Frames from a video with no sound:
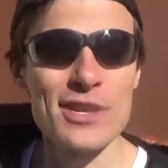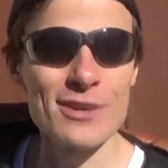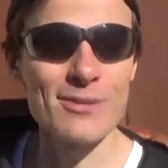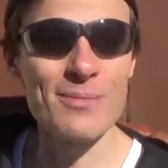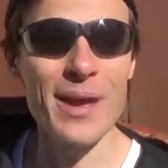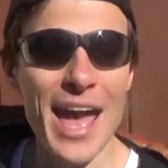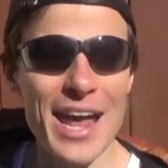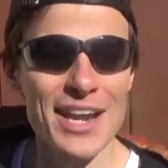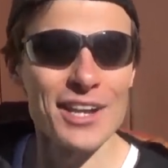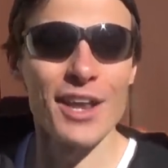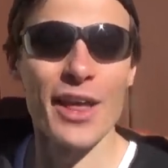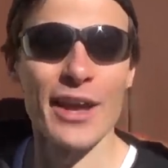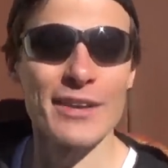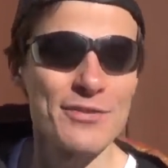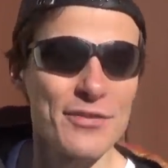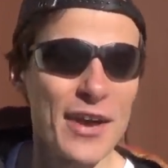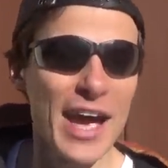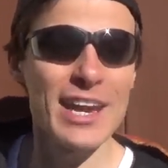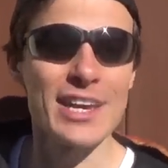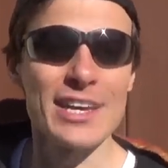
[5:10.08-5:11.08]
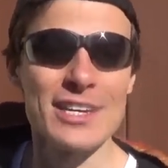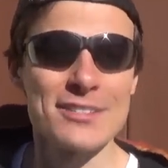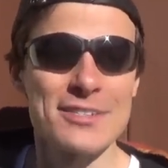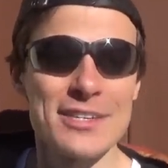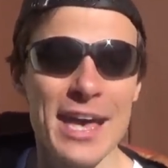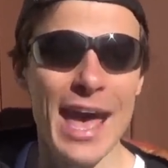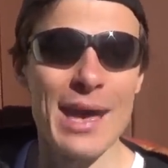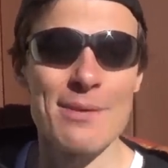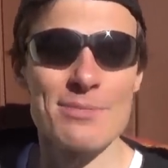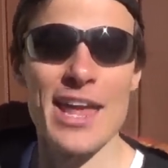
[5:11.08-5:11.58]
Please share
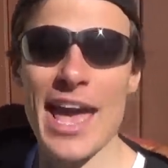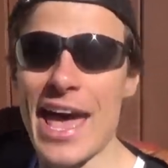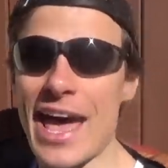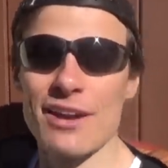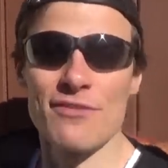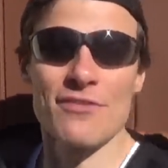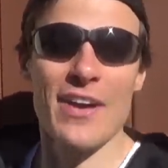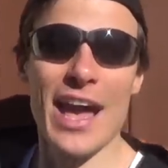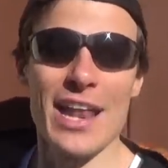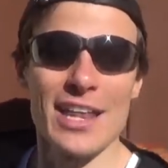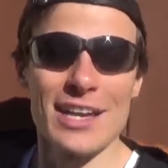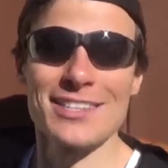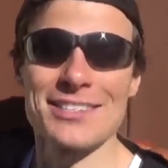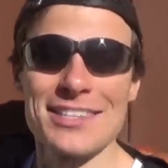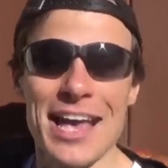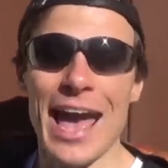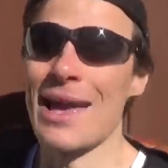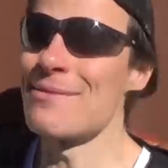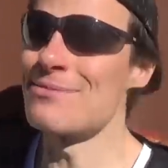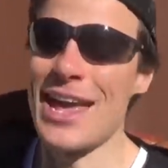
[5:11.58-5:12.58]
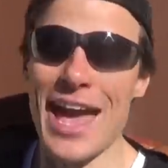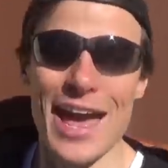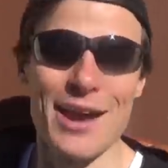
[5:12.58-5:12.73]
and comment below.